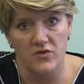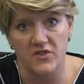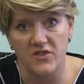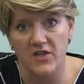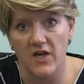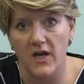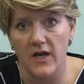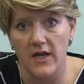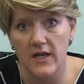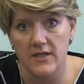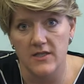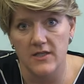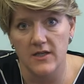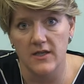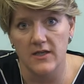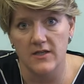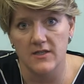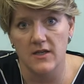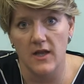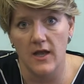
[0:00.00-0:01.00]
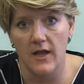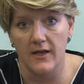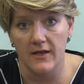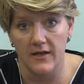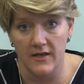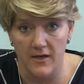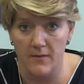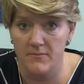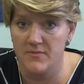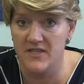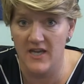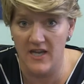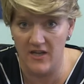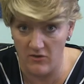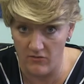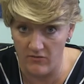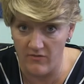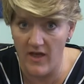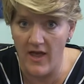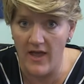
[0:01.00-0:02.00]
died, and it upset
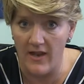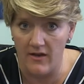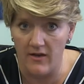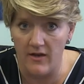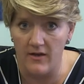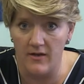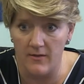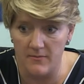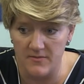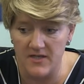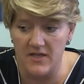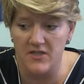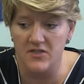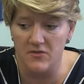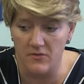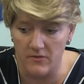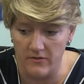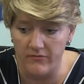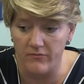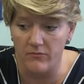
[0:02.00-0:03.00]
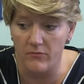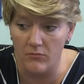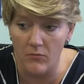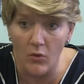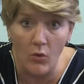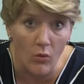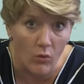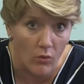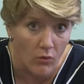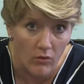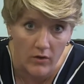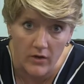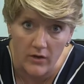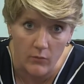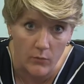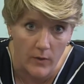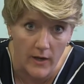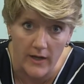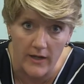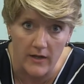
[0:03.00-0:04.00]
you then, it upsets you even more in
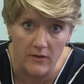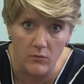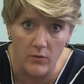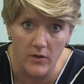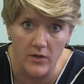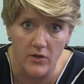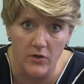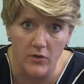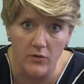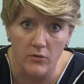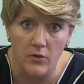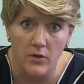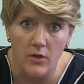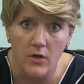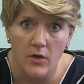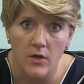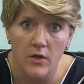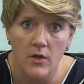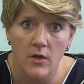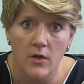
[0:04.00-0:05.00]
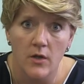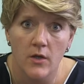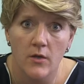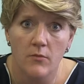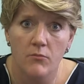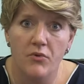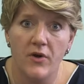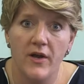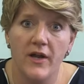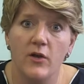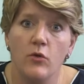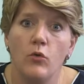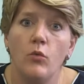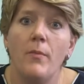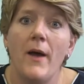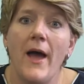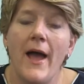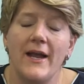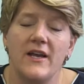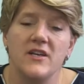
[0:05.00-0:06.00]
a way when you bring it all
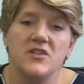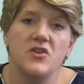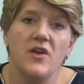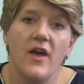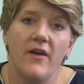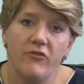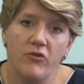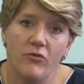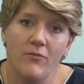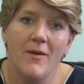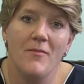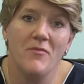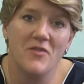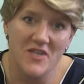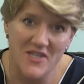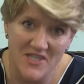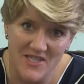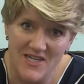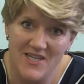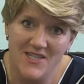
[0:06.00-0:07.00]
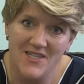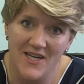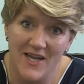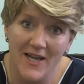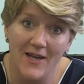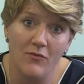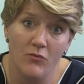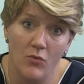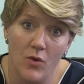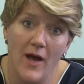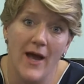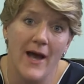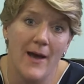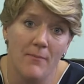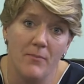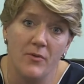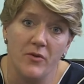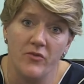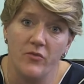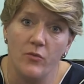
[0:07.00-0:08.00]
back, because you have to remember the detail of what
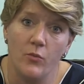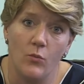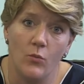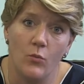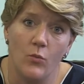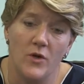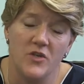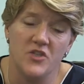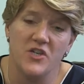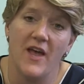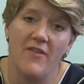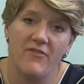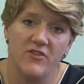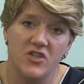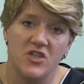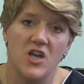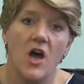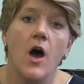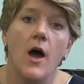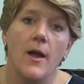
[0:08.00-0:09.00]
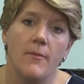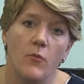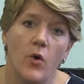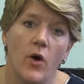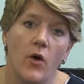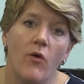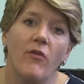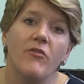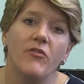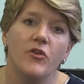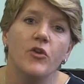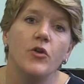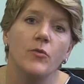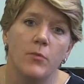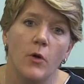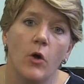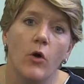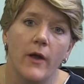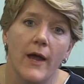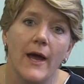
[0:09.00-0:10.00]
happened, which at the time quite often you
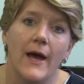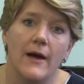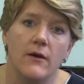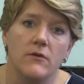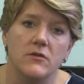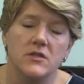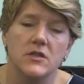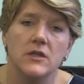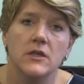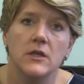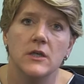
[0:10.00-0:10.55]
block out.